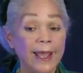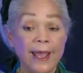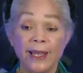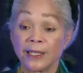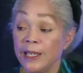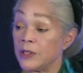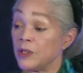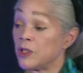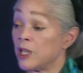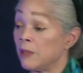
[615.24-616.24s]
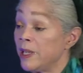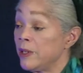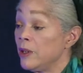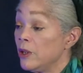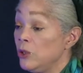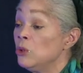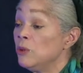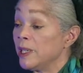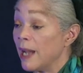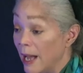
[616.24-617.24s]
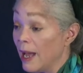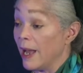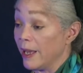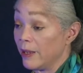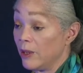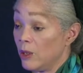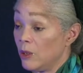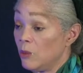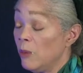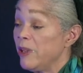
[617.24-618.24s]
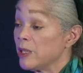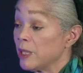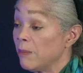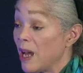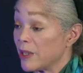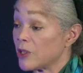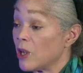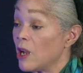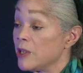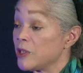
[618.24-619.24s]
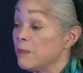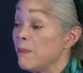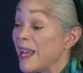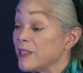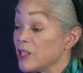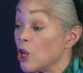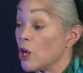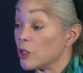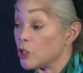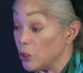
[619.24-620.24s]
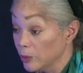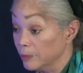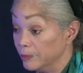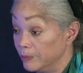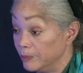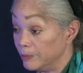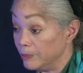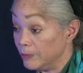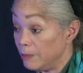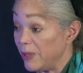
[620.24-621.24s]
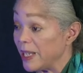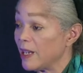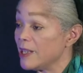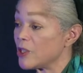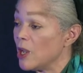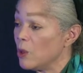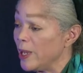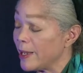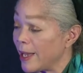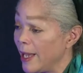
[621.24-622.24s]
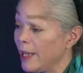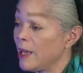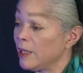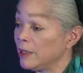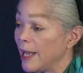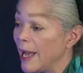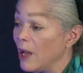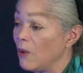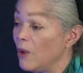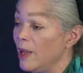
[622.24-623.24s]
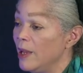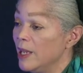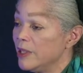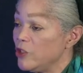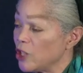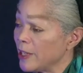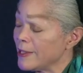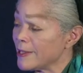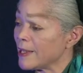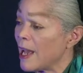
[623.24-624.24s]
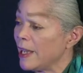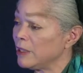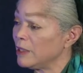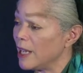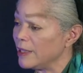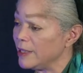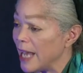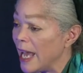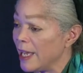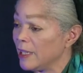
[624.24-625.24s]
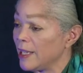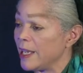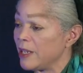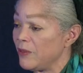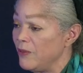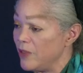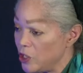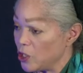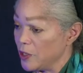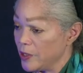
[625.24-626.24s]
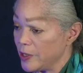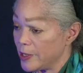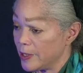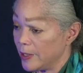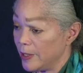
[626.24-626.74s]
And ladies and gentlemen, you and I will be on the boxcars to Manzanar too, because we cannot allow genocidal, annihilative visions